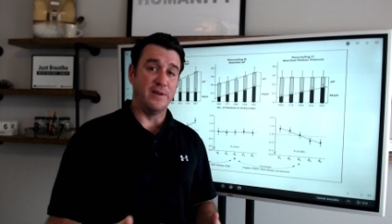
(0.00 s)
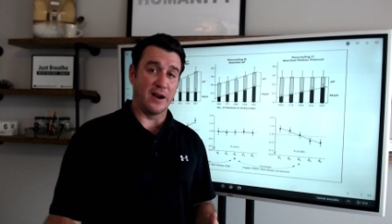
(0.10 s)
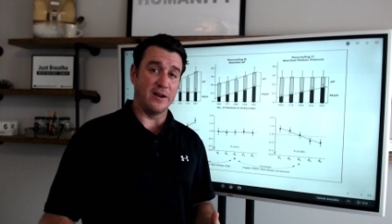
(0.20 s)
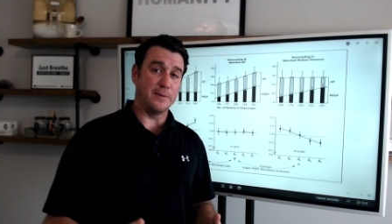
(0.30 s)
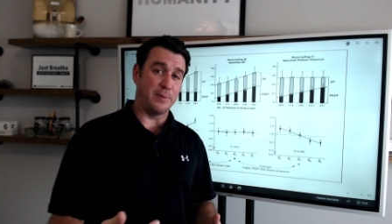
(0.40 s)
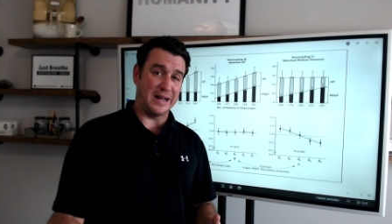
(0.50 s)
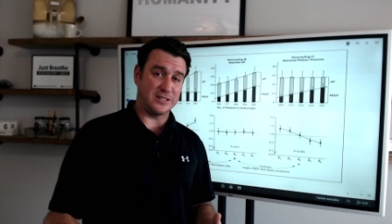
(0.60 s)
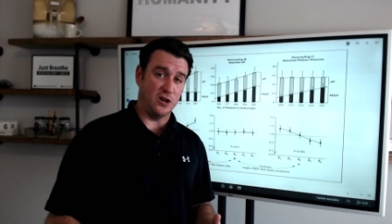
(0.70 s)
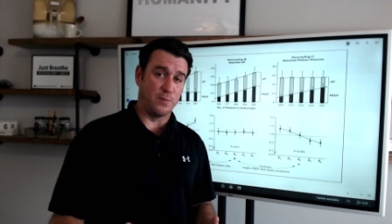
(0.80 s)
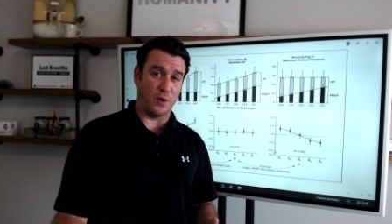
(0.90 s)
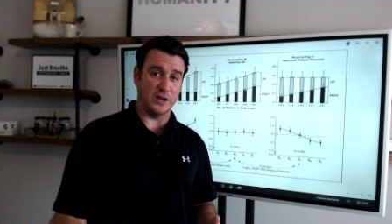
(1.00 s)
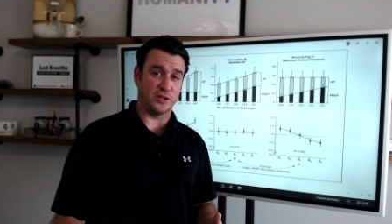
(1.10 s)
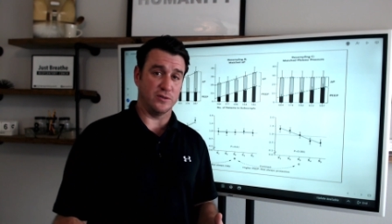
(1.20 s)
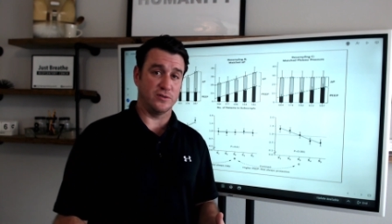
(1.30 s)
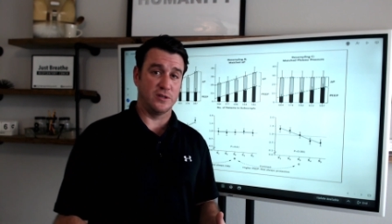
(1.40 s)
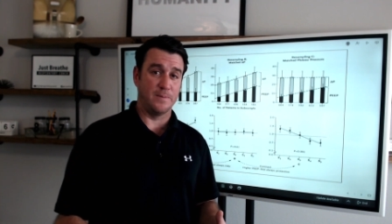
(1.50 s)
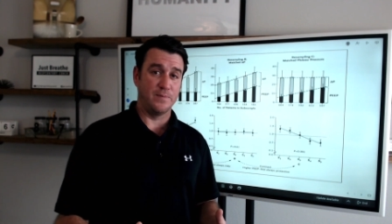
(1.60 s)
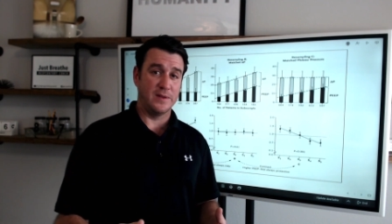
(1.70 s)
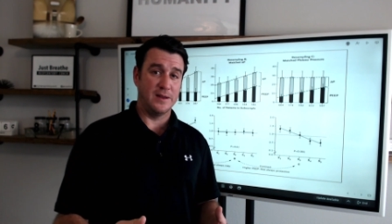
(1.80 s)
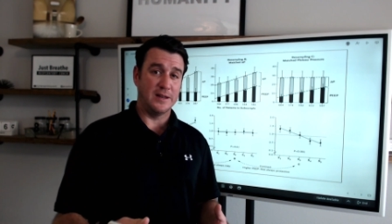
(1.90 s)
varying plateau pressures.
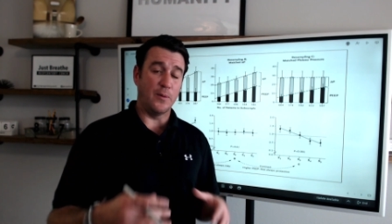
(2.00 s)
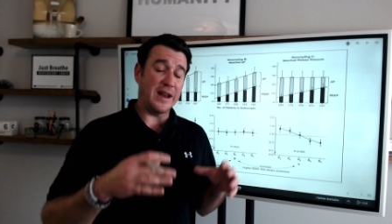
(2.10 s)
Now,